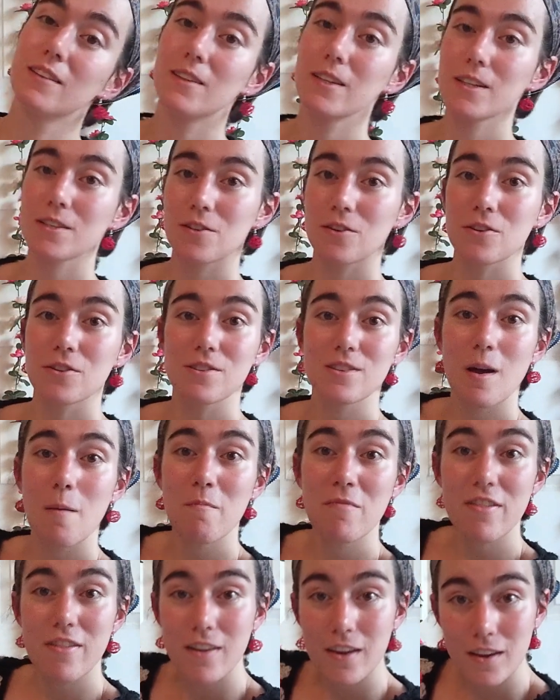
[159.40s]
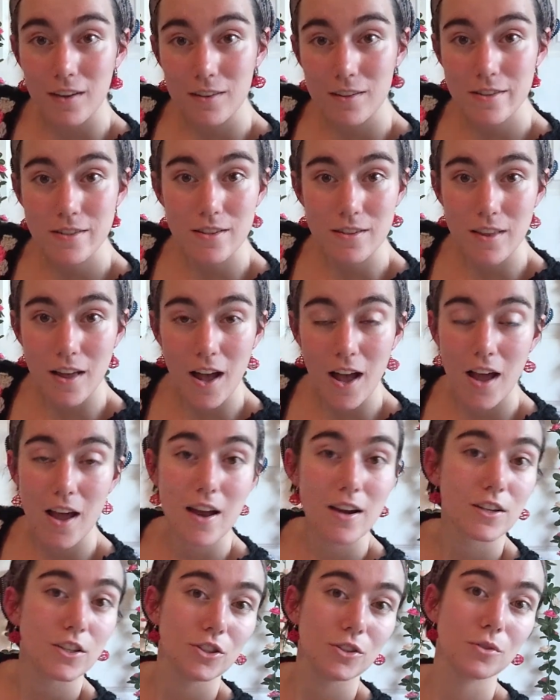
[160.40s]
these are some things
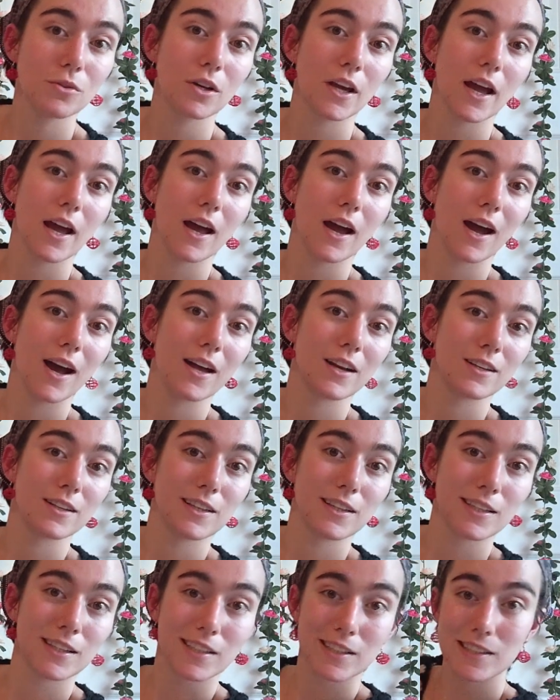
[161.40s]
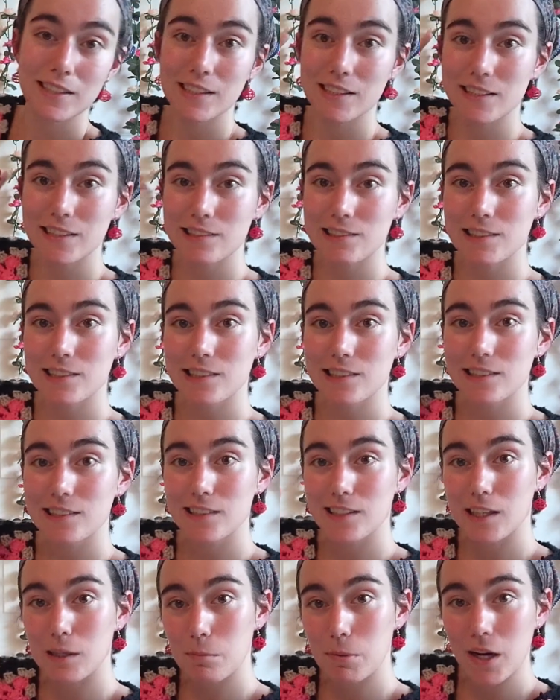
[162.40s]
that you can
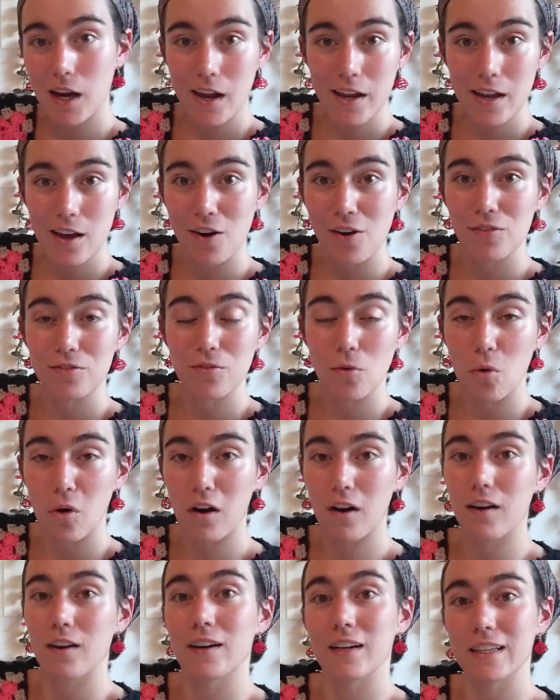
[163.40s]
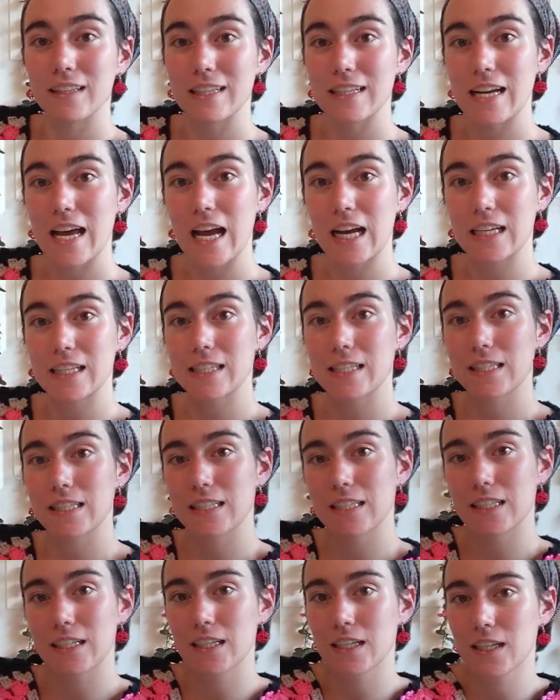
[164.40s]
keep an eye out for in the
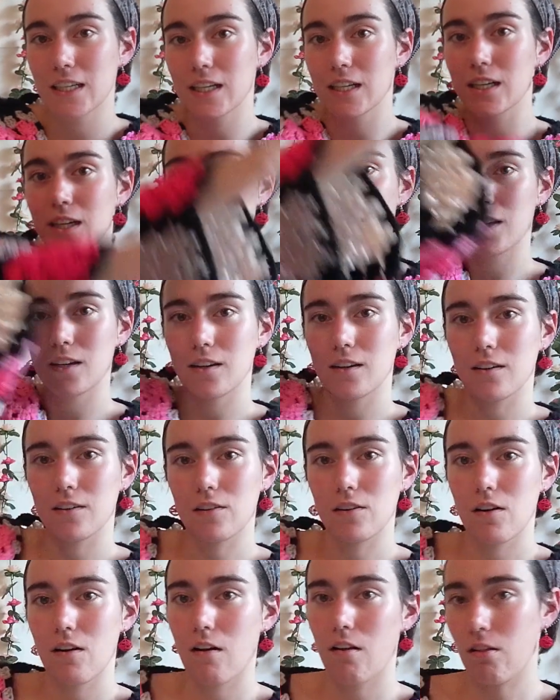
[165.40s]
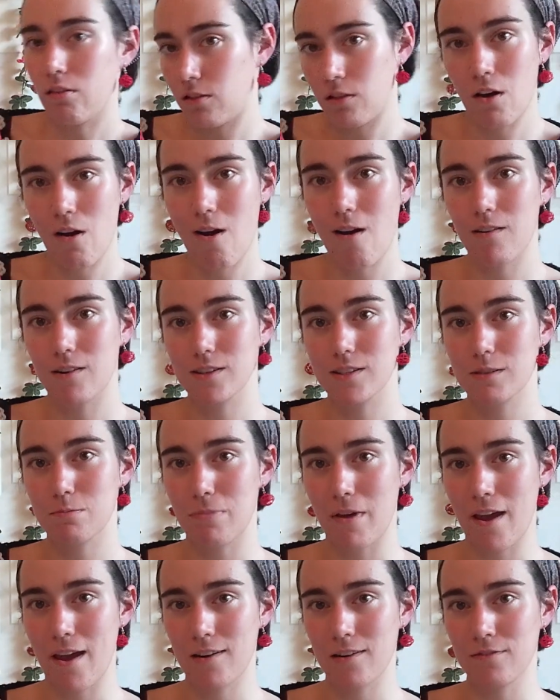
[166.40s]
next long
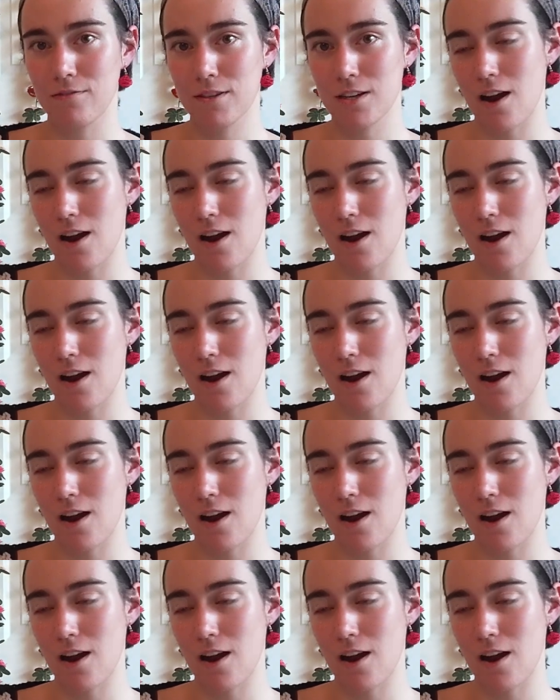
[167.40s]
span of